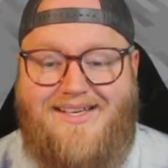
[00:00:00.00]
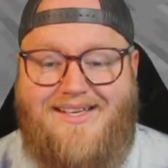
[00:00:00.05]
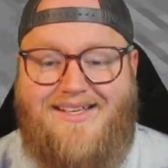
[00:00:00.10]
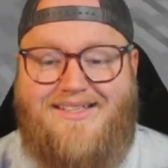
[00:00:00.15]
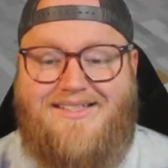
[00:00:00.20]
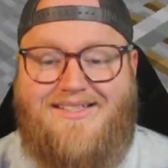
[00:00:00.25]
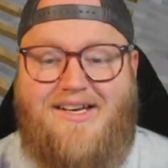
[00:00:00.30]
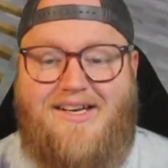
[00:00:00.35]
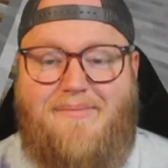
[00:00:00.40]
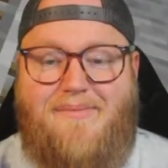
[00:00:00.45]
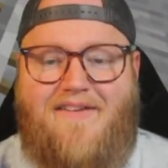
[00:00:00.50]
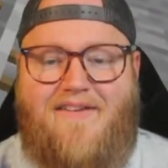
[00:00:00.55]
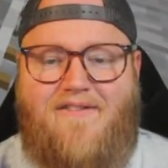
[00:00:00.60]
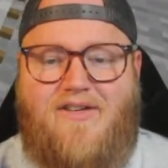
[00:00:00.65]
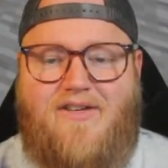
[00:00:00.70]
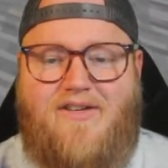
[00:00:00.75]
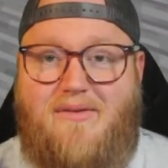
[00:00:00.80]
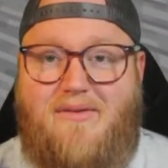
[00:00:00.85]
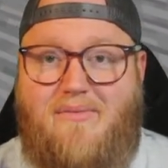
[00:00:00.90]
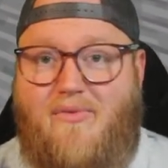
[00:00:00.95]
It's going to make for
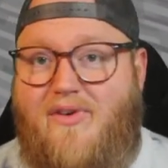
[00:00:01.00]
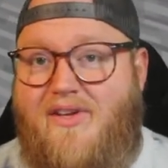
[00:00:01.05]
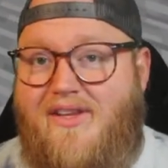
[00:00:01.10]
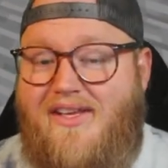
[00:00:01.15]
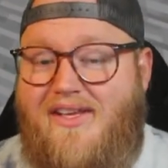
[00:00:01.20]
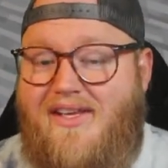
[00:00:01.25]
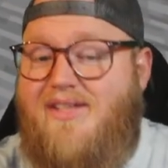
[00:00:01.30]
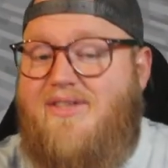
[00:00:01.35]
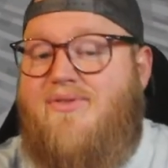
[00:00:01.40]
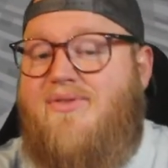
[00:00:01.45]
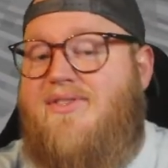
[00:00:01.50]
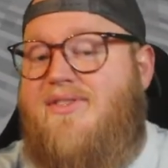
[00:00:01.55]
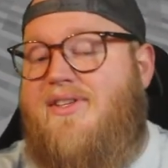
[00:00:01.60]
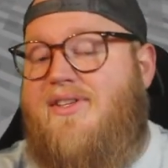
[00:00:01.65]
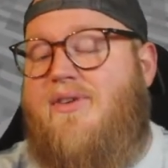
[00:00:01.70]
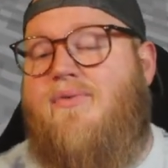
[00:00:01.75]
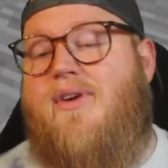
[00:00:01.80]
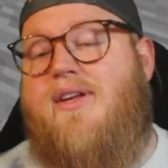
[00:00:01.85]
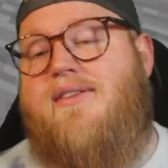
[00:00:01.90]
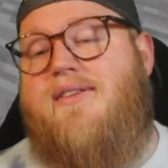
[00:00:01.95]
some really
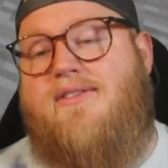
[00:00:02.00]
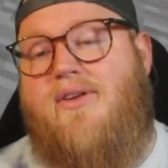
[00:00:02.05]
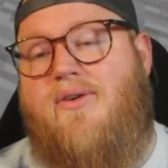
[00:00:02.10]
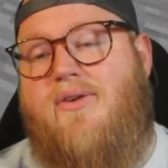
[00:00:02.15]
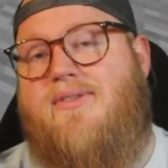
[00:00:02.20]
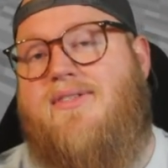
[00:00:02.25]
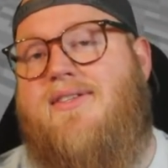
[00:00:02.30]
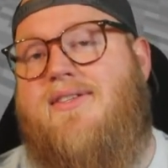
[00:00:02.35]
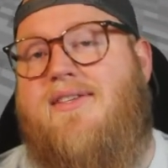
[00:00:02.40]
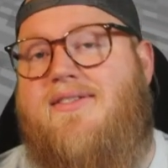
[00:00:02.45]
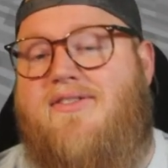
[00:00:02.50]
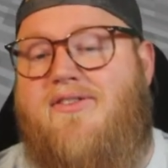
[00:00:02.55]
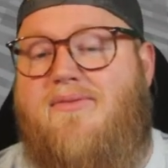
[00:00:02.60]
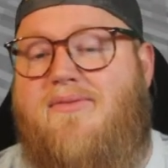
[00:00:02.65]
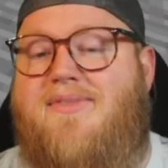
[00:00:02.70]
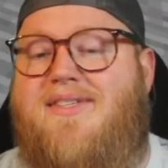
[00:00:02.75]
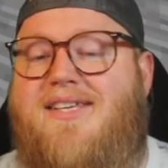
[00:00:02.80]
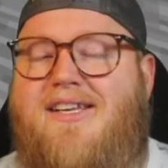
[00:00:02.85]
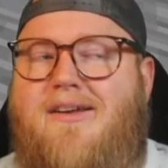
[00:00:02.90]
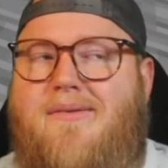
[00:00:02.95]
interesting redstone
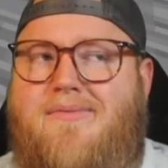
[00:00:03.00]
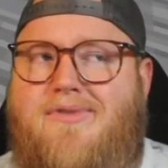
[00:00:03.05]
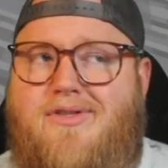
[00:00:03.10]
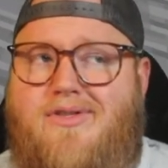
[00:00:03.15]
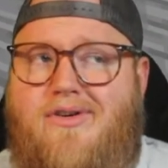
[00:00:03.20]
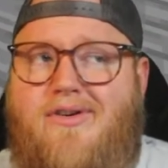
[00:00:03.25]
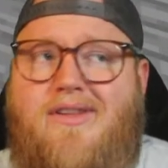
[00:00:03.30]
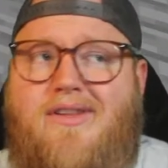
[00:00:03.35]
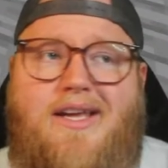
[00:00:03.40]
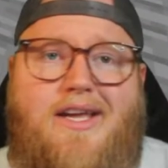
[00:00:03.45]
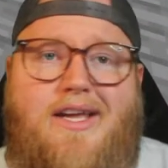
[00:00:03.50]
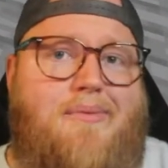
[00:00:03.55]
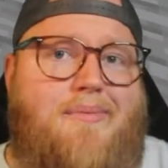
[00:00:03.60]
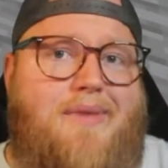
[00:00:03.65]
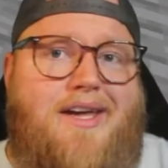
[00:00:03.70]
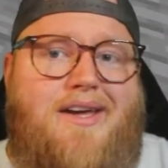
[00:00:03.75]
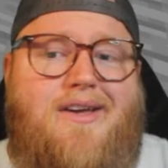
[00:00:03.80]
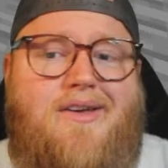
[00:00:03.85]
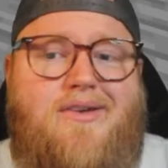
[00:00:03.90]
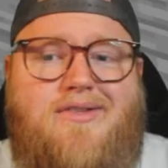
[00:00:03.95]
systems, and I'm sure that
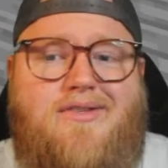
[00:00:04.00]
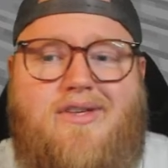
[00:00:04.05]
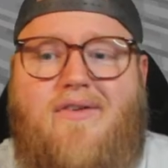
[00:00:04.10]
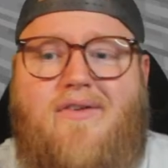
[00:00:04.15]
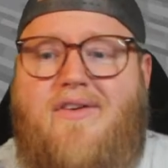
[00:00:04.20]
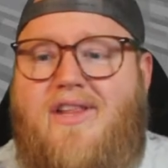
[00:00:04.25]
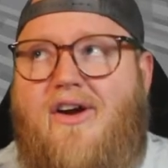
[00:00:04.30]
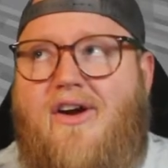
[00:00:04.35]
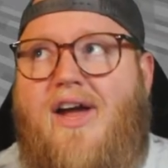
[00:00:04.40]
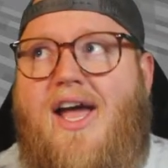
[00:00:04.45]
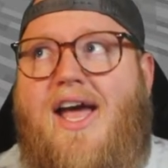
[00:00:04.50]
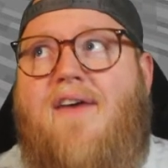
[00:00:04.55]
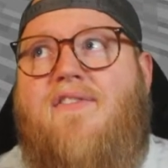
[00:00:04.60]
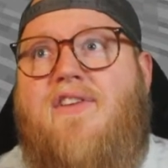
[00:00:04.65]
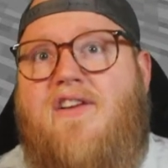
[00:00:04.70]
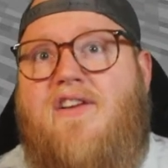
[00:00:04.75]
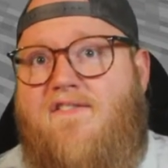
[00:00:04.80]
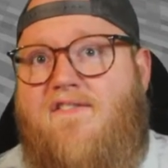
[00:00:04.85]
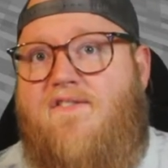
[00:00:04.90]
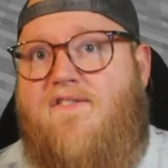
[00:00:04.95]
Mango's over there having
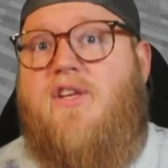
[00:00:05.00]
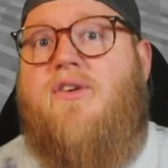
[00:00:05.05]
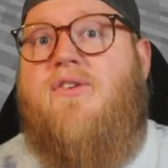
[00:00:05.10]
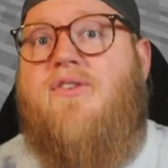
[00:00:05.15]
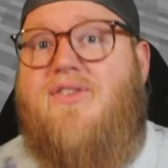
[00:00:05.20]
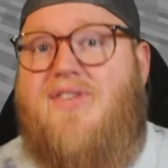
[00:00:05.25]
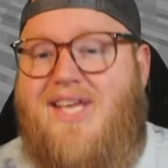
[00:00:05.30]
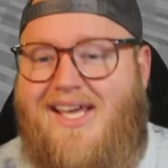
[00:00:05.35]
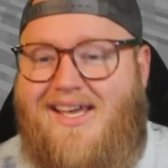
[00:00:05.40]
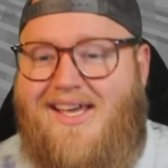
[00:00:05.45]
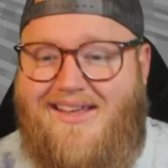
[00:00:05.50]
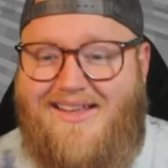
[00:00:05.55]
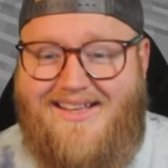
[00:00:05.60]
a field day.